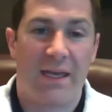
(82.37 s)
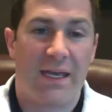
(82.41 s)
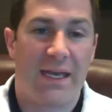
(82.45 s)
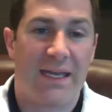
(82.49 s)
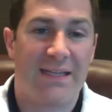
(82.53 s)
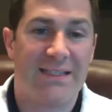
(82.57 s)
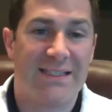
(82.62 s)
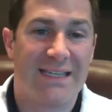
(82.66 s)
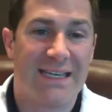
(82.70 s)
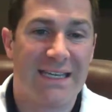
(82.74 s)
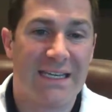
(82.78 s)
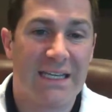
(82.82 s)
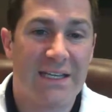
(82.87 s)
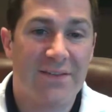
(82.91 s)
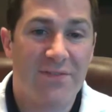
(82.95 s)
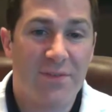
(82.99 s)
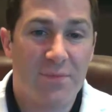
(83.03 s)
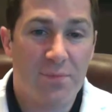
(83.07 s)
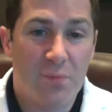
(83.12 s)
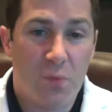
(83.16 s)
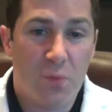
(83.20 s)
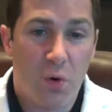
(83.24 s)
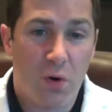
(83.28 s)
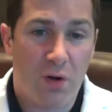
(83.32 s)
And to get
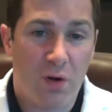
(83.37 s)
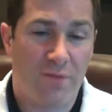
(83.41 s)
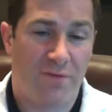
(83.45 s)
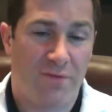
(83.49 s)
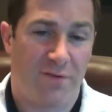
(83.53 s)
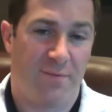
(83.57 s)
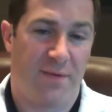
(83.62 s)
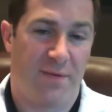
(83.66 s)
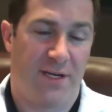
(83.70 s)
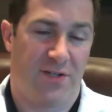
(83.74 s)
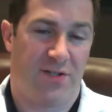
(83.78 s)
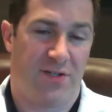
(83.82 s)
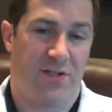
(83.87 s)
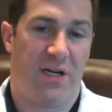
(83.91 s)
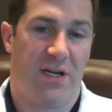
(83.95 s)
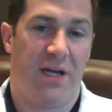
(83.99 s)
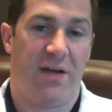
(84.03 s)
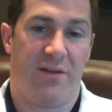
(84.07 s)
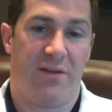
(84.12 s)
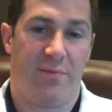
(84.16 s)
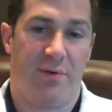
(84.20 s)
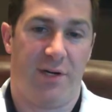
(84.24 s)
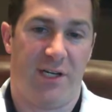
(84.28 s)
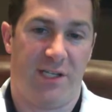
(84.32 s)
even more information how
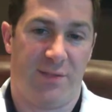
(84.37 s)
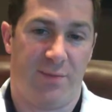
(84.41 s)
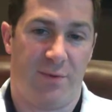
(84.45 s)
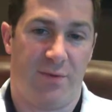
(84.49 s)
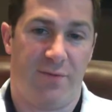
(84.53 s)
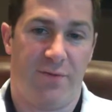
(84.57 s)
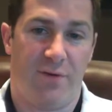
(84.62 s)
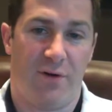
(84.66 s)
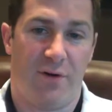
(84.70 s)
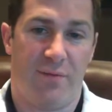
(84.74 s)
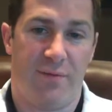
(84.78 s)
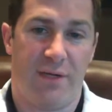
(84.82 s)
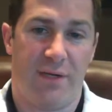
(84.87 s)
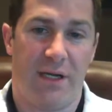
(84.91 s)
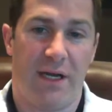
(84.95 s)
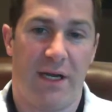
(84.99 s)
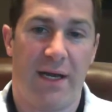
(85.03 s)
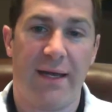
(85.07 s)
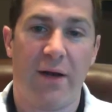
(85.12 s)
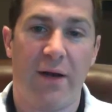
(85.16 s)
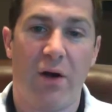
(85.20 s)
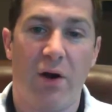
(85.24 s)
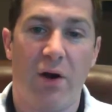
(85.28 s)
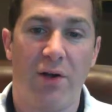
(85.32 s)
the brain is performing,
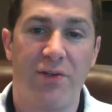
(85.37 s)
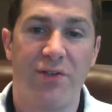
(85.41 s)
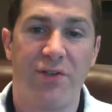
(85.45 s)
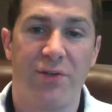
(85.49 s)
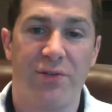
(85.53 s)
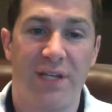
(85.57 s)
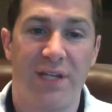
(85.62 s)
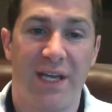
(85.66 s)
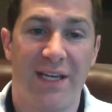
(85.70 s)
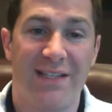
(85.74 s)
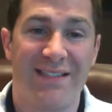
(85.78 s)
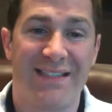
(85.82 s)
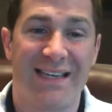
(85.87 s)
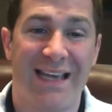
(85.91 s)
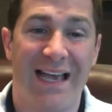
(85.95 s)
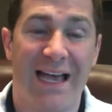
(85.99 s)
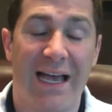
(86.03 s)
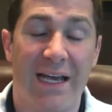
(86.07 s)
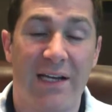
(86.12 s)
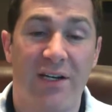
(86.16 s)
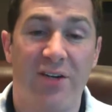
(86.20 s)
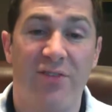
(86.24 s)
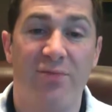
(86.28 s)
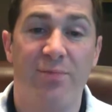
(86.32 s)
I also test
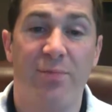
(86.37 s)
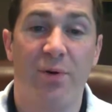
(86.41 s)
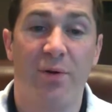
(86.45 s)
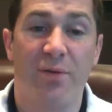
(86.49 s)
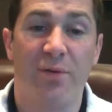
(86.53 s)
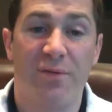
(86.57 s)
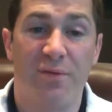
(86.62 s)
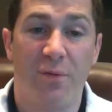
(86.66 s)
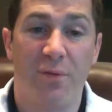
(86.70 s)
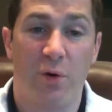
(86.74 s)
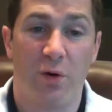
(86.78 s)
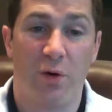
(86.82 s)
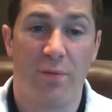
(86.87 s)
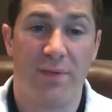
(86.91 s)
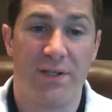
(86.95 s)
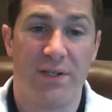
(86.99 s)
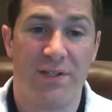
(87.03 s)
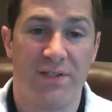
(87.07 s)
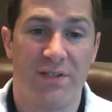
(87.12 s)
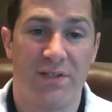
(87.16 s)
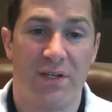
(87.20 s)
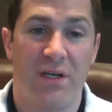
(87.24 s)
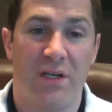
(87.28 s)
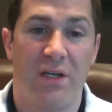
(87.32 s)
cognitive
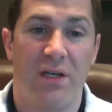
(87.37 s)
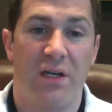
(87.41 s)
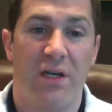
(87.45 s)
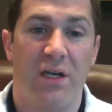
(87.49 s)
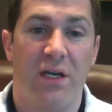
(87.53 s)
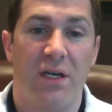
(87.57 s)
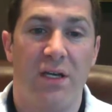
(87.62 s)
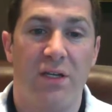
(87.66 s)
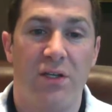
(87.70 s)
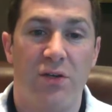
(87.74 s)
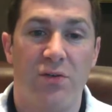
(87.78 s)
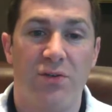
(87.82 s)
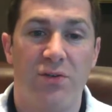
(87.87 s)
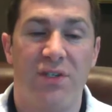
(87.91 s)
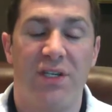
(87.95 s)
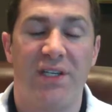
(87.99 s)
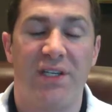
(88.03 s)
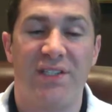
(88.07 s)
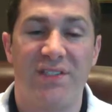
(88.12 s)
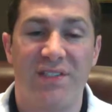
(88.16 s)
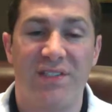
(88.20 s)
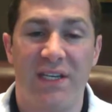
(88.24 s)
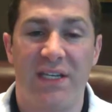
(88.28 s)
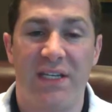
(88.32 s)
performance using
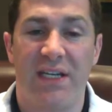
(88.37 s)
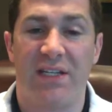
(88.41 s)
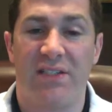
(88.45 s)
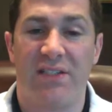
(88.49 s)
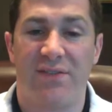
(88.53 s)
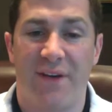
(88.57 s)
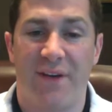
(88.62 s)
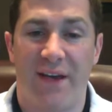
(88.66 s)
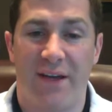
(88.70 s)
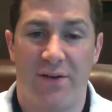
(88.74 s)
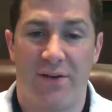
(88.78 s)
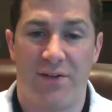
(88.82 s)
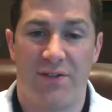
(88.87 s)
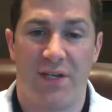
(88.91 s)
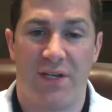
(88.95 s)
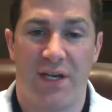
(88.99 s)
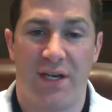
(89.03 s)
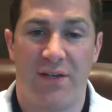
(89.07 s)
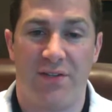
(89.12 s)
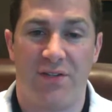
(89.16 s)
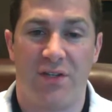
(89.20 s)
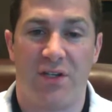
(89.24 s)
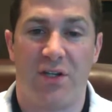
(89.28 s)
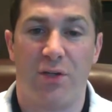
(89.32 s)
CNS vital
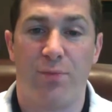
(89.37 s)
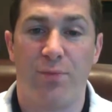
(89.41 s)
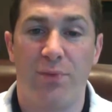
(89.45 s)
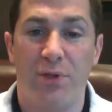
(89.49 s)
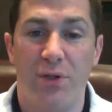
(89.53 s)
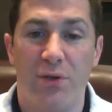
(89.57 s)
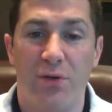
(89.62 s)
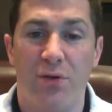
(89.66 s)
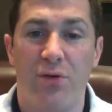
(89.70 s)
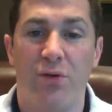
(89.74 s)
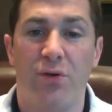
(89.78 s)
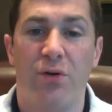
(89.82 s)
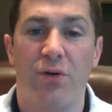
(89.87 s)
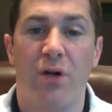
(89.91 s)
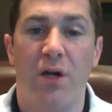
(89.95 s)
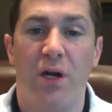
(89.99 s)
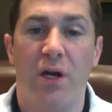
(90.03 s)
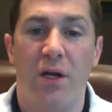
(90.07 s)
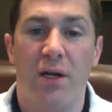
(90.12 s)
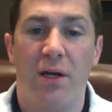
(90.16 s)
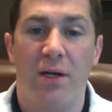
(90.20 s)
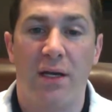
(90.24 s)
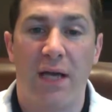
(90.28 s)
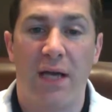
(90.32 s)
signs, a computer
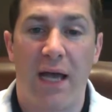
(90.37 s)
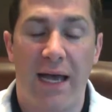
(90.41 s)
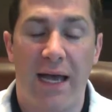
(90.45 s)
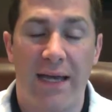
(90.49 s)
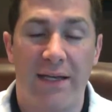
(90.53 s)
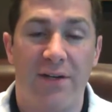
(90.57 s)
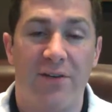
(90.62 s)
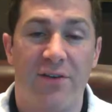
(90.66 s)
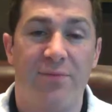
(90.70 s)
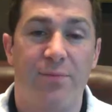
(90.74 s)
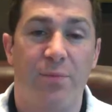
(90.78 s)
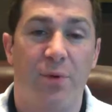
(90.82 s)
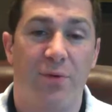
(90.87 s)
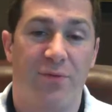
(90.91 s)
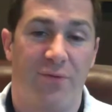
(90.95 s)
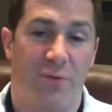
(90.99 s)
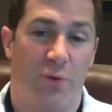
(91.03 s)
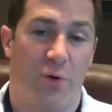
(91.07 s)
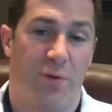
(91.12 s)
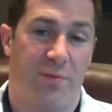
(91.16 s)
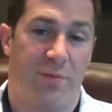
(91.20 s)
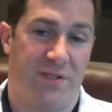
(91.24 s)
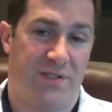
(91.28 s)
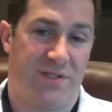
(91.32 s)
cognitive
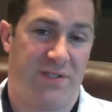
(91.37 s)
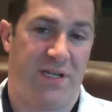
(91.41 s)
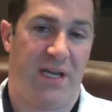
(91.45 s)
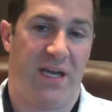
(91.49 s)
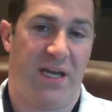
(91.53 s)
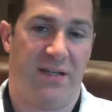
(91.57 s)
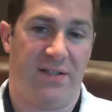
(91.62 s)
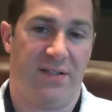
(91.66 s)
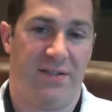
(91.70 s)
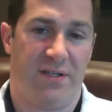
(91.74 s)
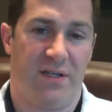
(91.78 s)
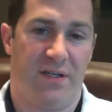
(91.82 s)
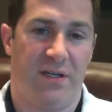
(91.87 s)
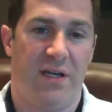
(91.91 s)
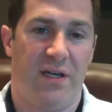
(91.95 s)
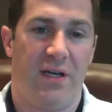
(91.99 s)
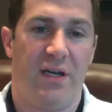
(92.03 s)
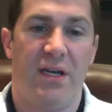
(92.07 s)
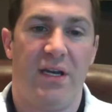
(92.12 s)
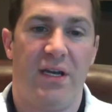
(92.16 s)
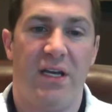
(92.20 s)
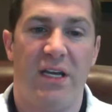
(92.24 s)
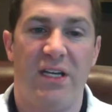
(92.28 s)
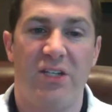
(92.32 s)
performance test,
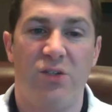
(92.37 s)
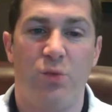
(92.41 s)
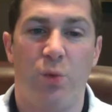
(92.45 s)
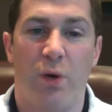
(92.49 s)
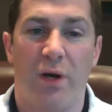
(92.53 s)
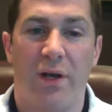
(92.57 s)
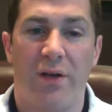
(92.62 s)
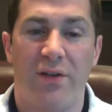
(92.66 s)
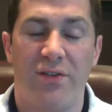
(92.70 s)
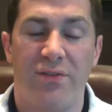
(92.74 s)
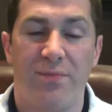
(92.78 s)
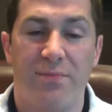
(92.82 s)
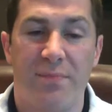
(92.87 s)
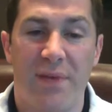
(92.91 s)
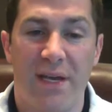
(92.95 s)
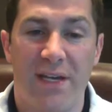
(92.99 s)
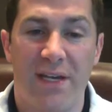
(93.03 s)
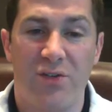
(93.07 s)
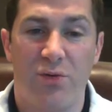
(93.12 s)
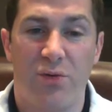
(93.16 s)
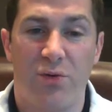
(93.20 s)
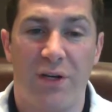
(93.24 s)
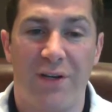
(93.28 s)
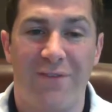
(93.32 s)
as well as
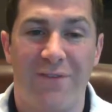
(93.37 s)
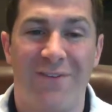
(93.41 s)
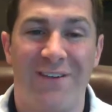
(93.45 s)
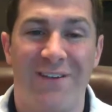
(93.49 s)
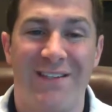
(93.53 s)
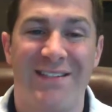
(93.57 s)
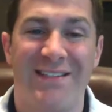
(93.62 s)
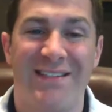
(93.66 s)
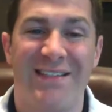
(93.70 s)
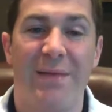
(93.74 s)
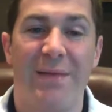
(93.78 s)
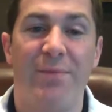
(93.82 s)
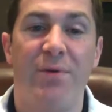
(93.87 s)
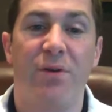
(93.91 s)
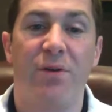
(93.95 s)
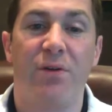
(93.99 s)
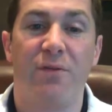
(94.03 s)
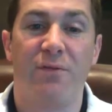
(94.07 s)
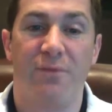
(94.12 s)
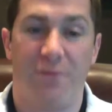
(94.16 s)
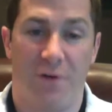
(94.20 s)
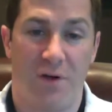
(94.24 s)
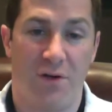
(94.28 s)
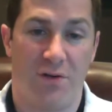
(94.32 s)
measuring vestibular
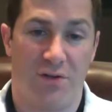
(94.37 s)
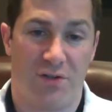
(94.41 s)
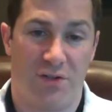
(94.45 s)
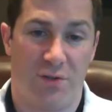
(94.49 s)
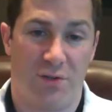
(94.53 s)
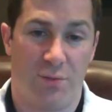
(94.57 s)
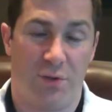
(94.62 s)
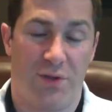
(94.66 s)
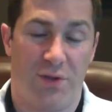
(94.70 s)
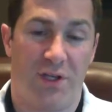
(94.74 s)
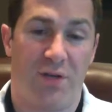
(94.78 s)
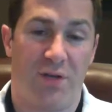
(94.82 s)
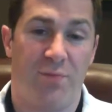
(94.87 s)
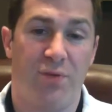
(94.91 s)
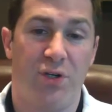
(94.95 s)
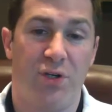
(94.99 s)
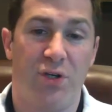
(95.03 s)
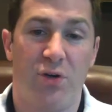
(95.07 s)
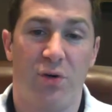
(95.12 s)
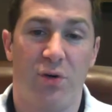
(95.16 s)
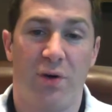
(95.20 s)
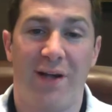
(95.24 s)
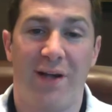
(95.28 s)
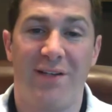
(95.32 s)
function with
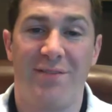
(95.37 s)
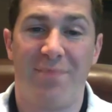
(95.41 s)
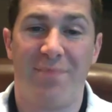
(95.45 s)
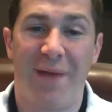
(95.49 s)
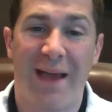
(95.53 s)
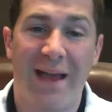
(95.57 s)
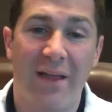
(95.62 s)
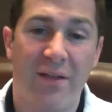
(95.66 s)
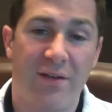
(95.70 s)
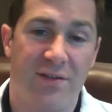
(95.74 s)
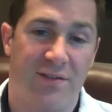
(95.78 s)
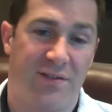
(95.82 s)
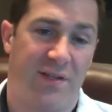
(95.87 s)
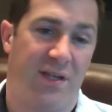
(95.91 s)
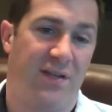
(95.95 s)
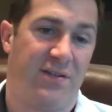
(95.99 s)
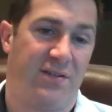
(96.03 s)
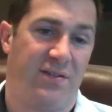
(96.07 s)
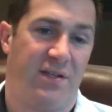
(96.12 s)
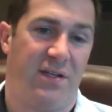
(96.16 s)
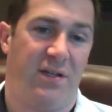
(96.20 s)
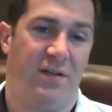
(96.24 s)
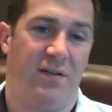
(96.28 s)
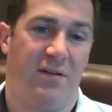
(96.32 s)
computerized balance
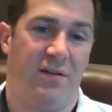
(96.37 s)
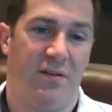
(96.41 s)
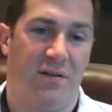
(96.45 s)
testing.